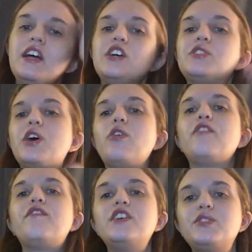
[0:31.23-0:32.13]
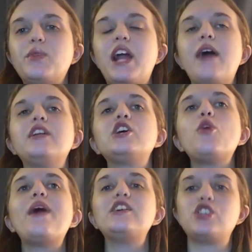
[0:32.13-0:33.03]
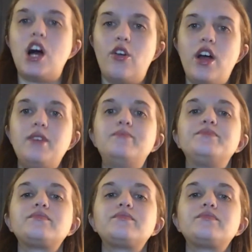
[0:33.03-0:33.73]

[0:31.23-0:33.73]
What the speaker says: So the first one, I'm gonna go by genre.